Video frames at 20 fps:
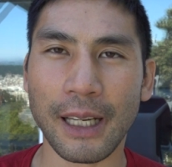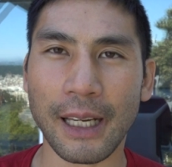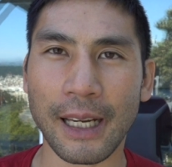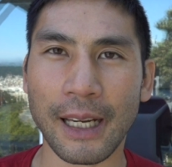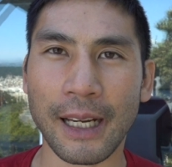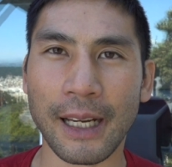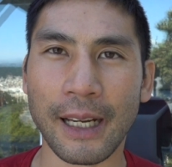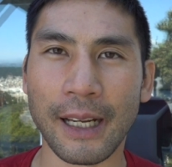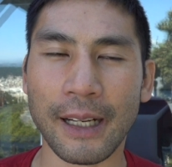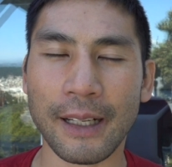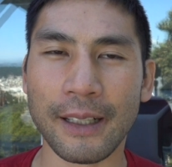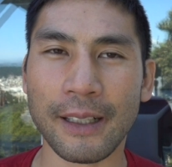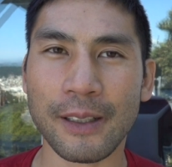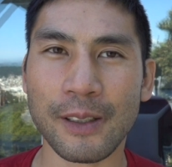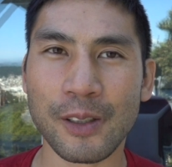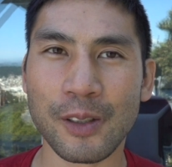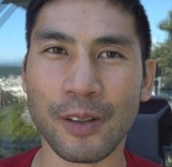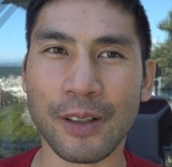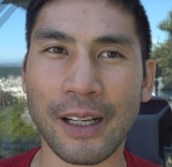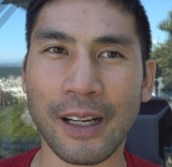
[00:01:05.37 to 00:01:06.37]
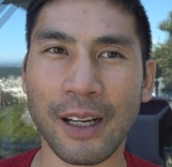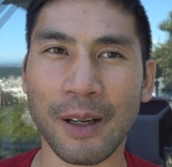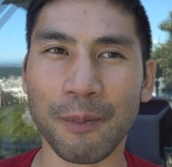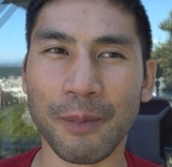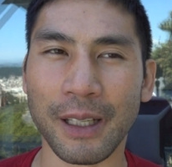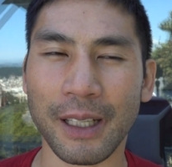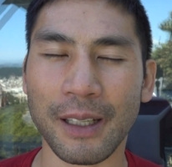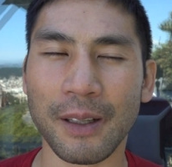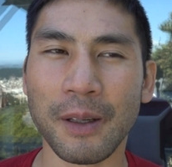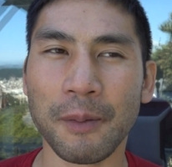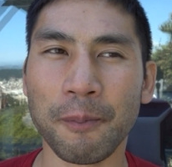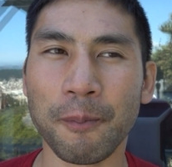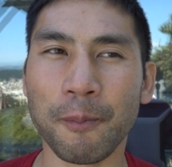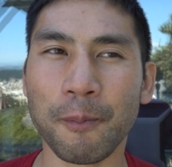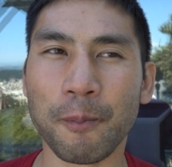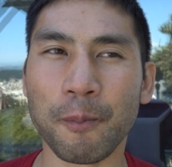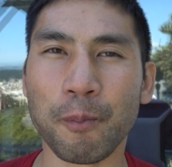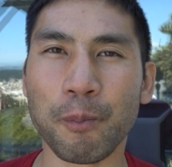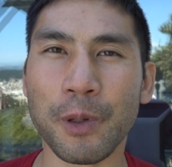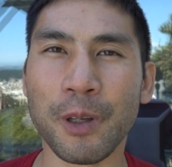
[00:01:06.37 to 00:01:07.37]
And so now I'm like,
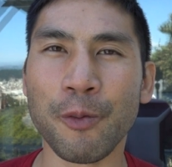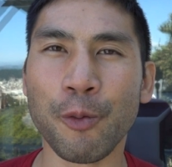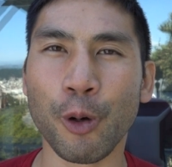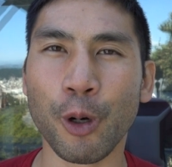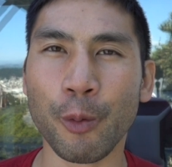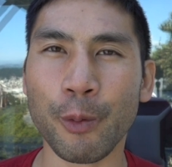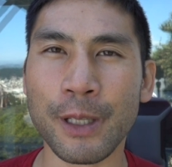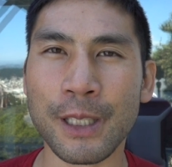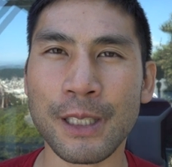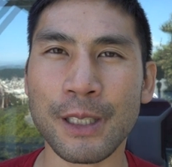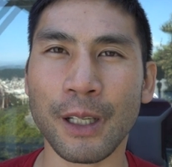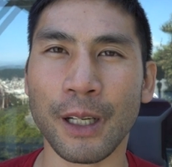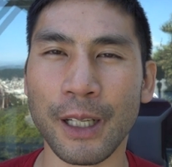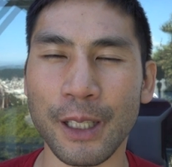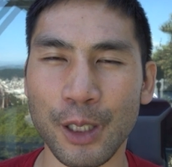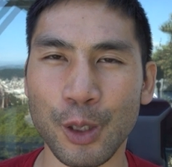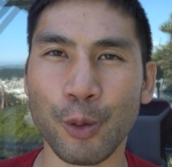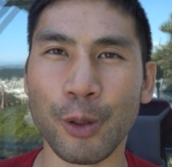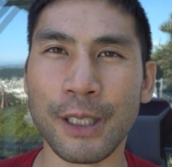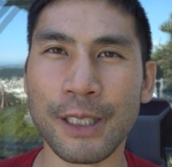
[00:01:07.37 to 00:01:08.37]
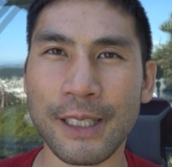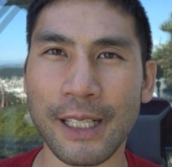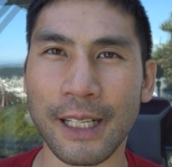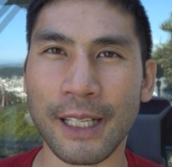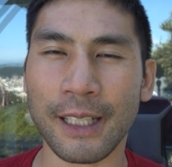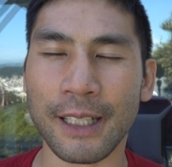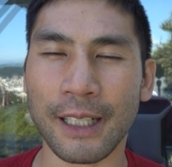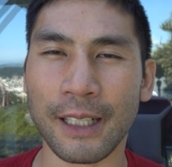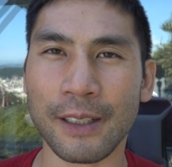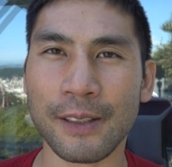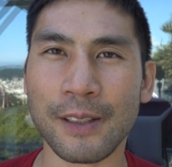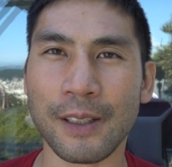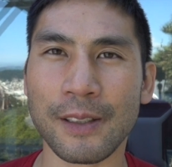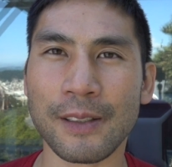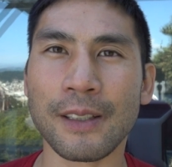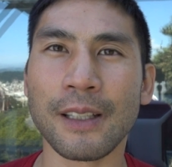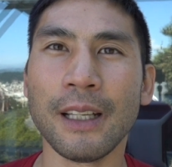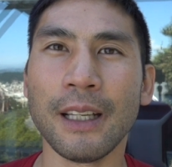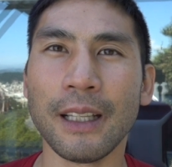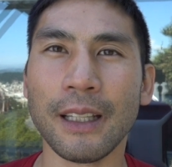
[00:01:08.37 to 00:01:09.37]
before we start doing static
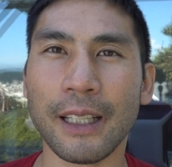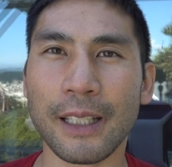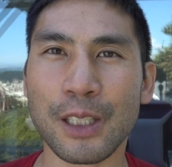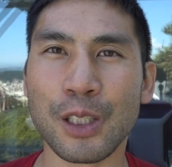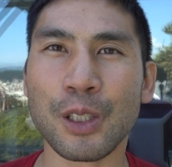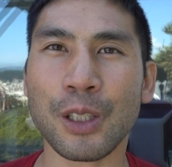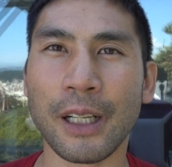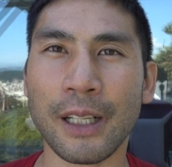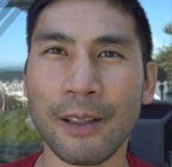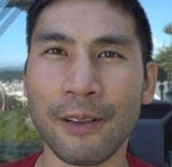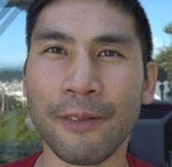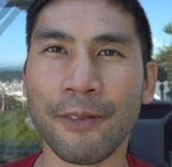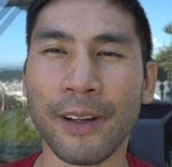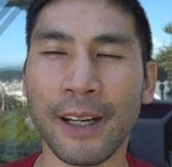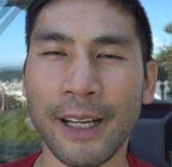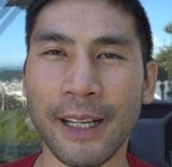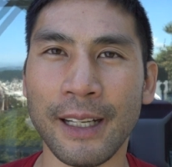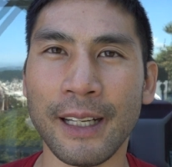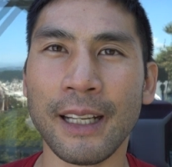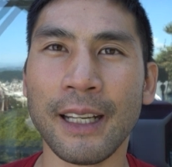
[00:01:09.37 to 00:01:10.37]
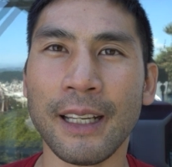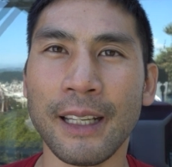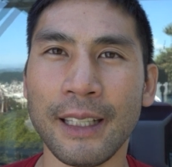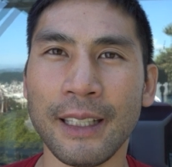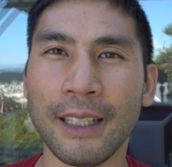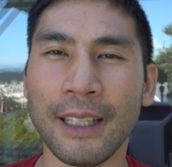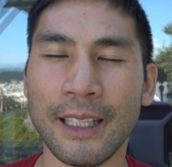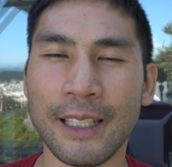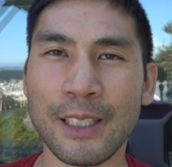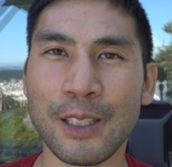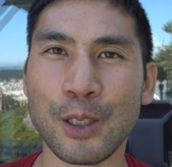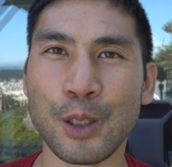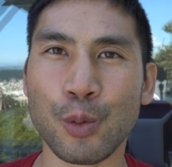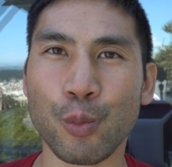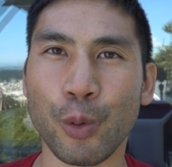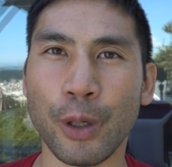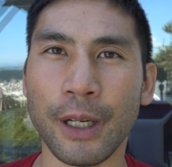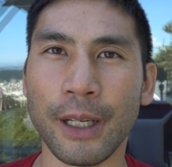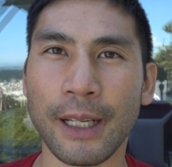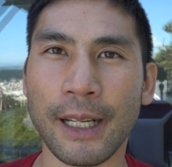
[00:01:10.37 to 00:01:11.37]
analysis, let's try to find
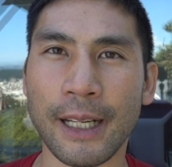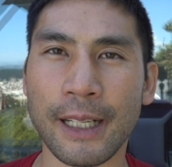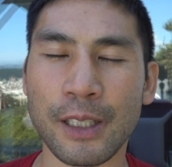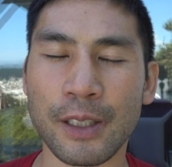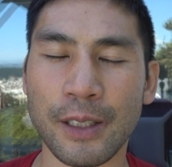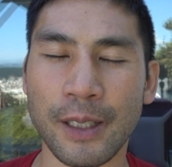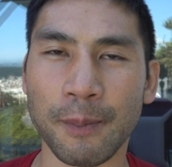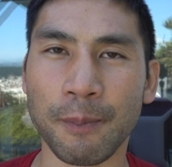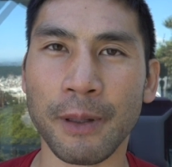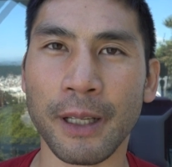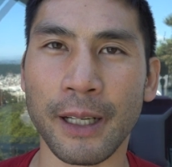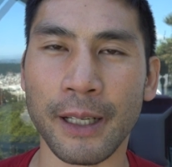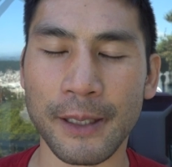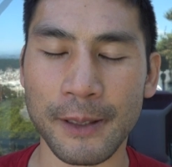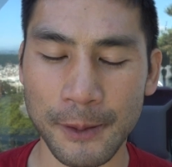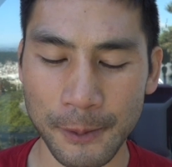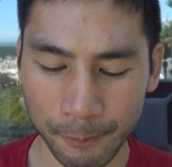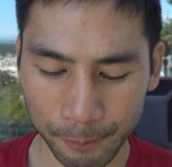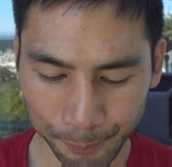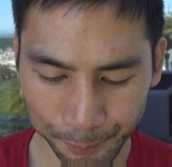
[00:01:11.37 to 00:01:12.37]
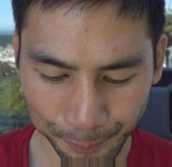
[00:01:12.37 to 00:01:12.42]
cases where it actually applies.